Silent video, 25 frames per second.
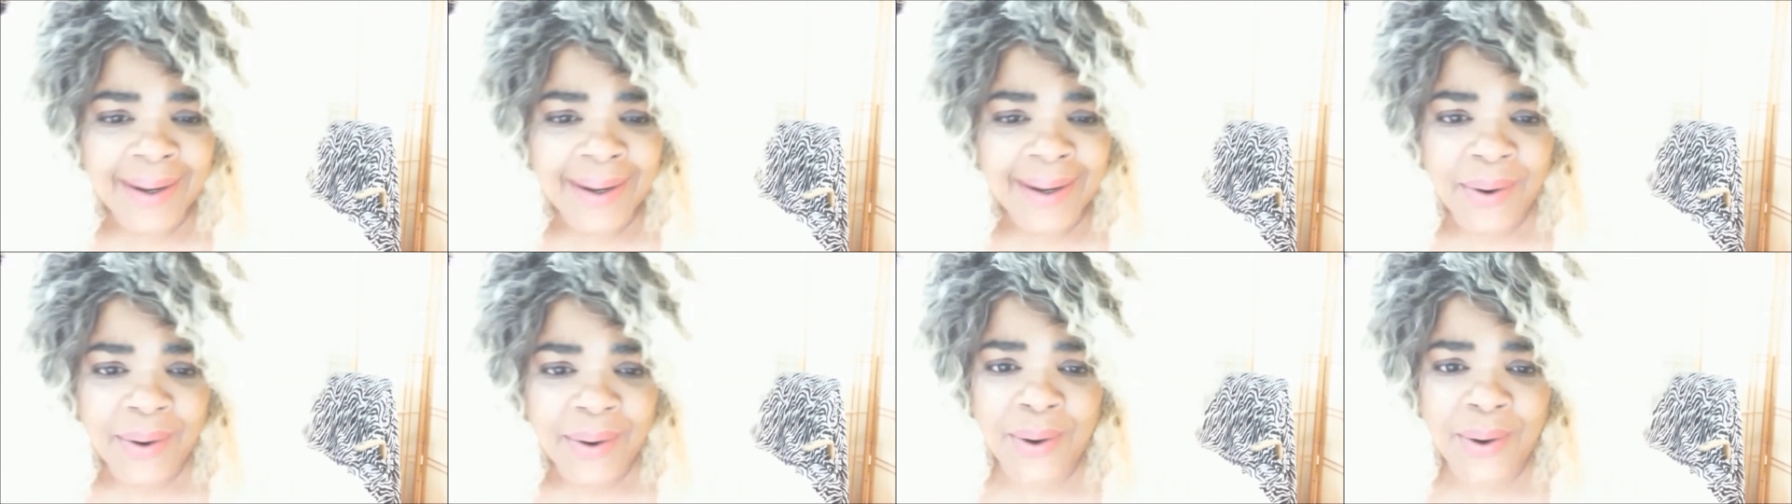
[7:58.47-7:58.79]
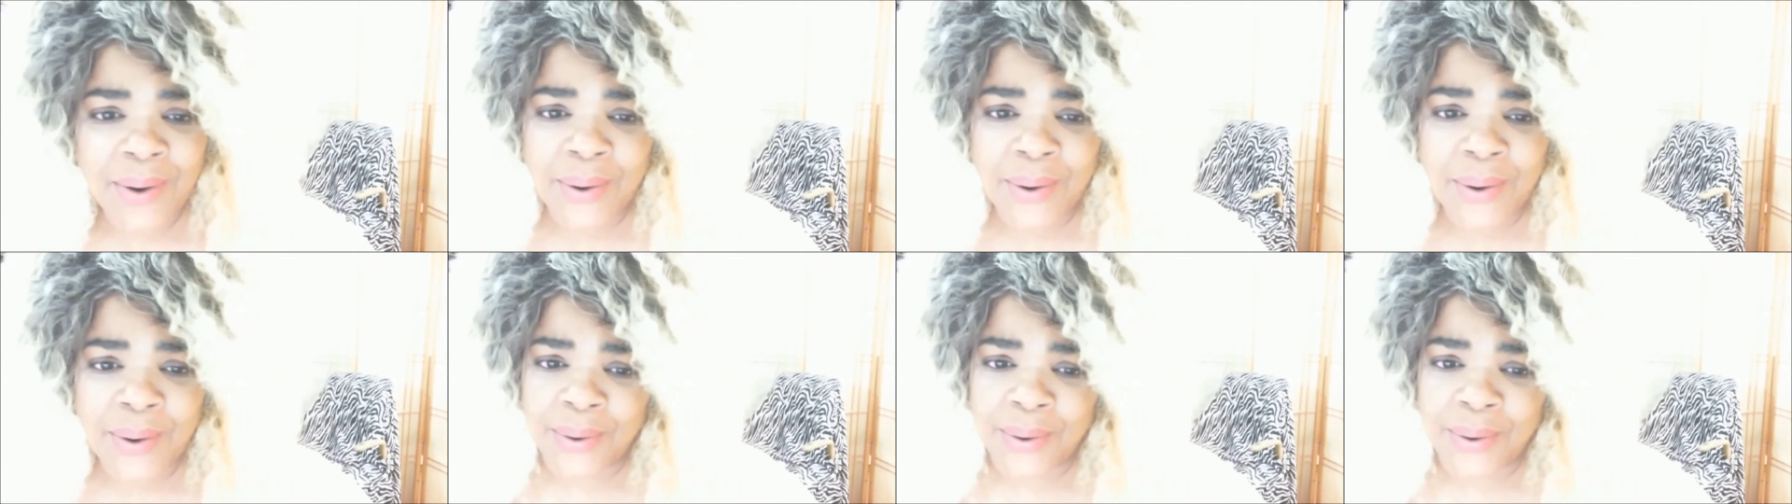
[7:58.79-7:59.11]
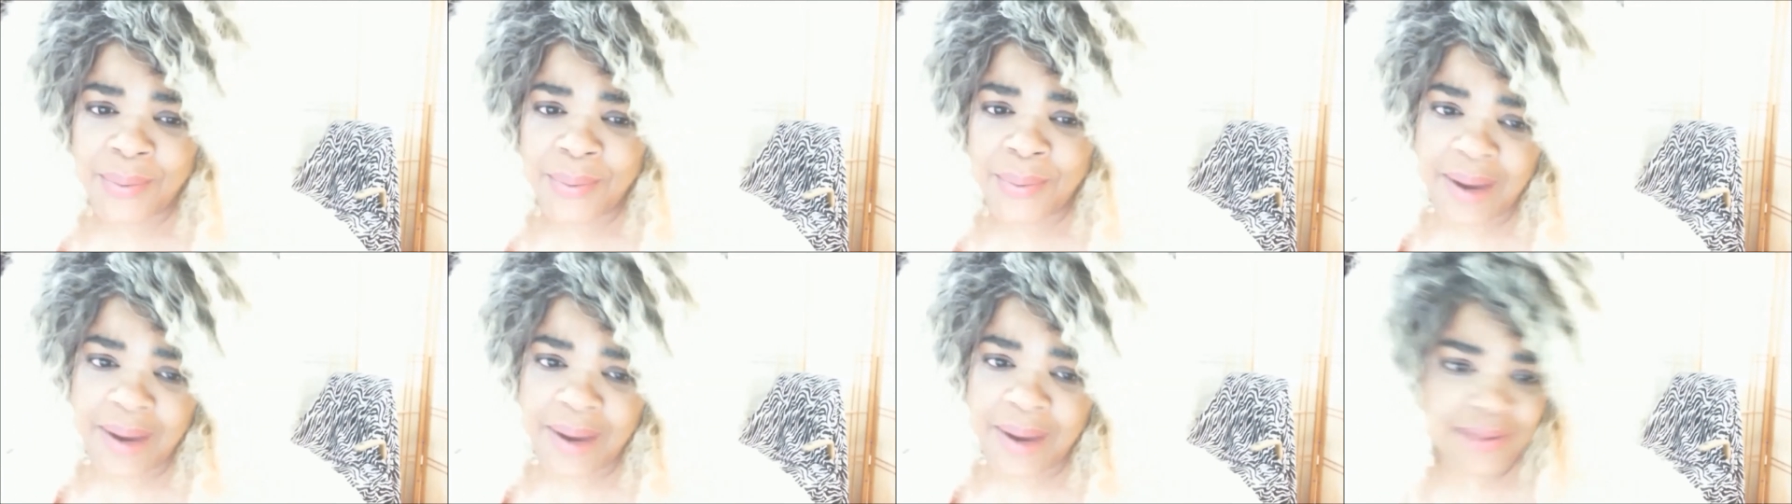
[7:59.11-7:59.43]
oh
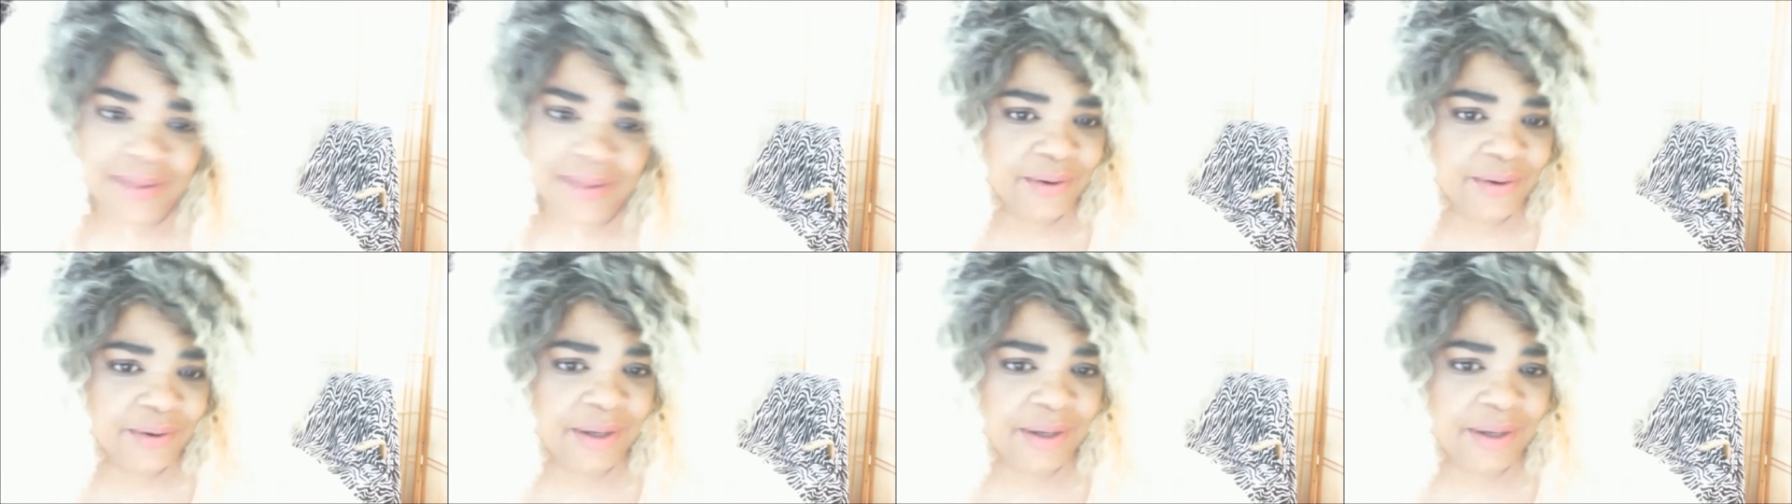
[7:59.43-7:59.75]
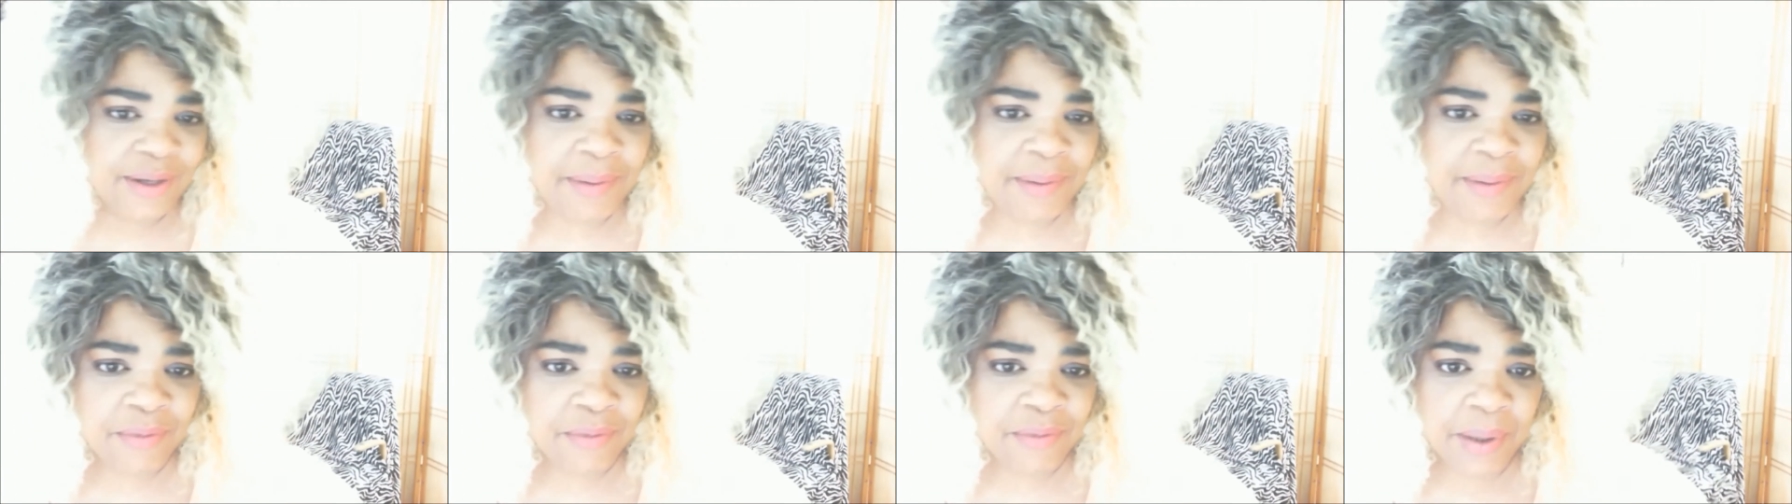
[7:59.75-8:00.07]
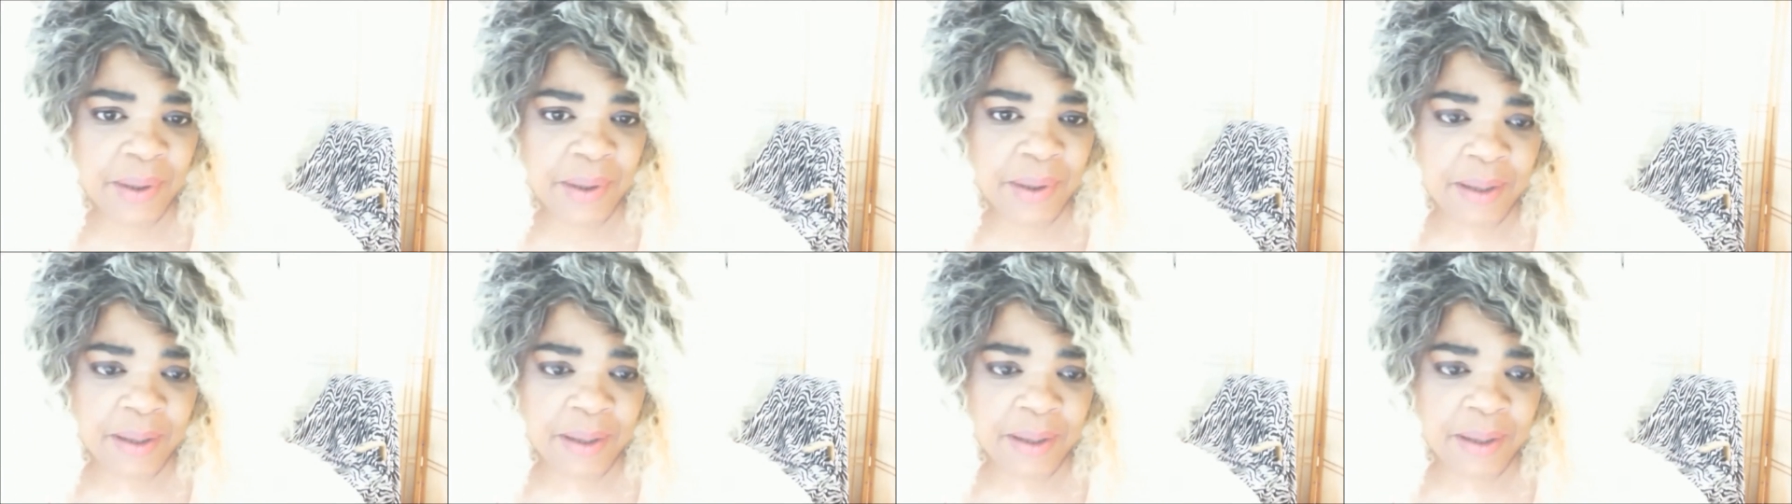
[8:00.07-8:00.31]
man, they're going to be really